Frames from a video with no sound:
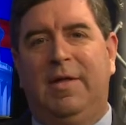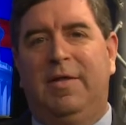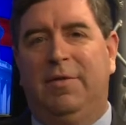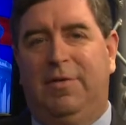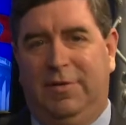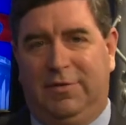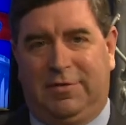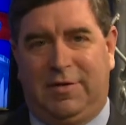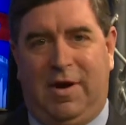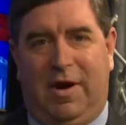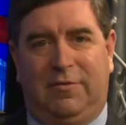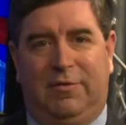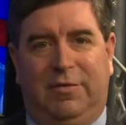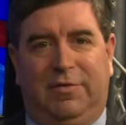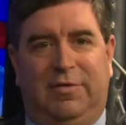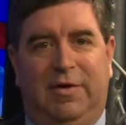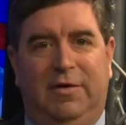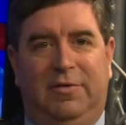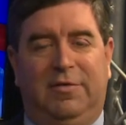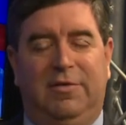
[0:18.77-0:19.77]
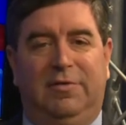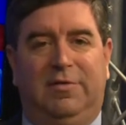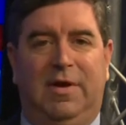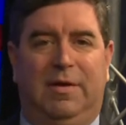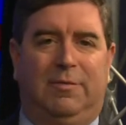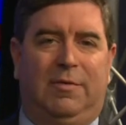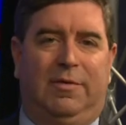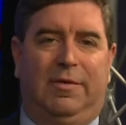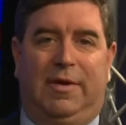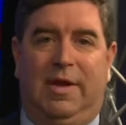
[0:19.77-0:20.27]
This conversation,
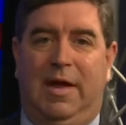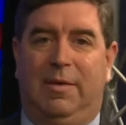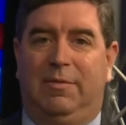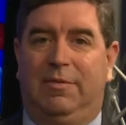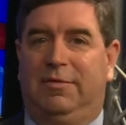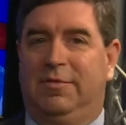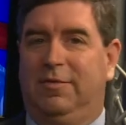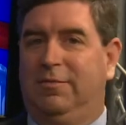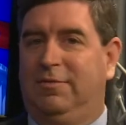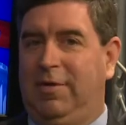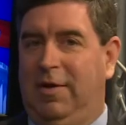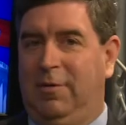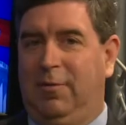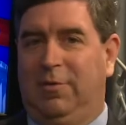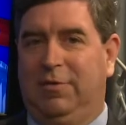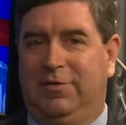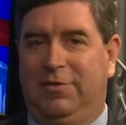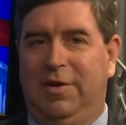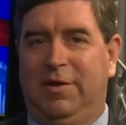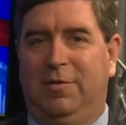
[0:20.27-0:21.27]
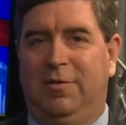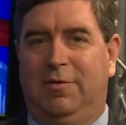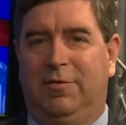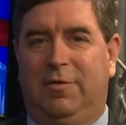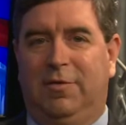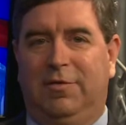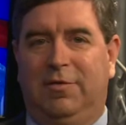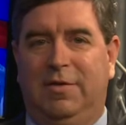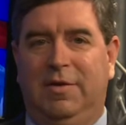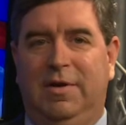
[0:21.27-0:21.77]
taped on the campus of Delaware State
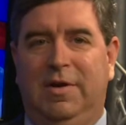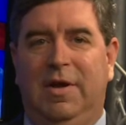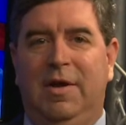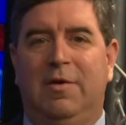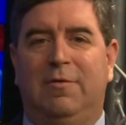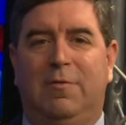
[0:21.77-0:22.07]
University,